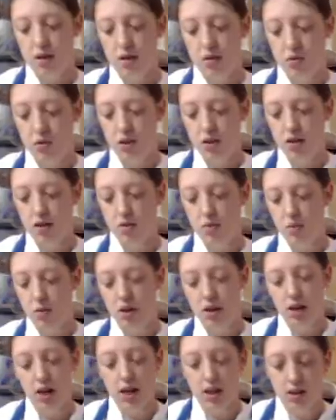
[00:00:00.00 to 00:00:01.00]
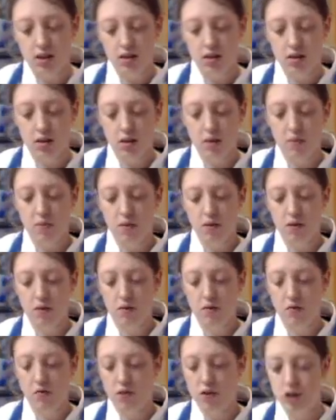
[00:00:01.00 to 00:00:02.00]
three and one eighth cup
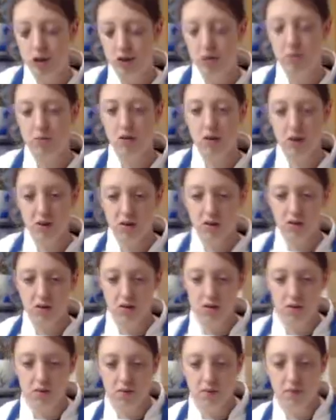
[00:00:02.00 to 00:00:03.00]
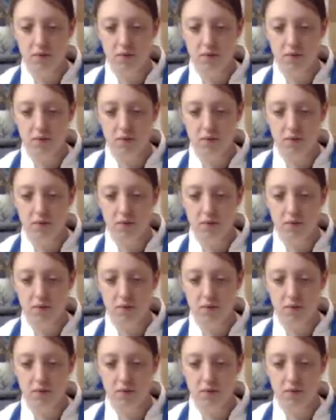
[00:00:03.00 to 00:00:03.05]
of chicken broth. Three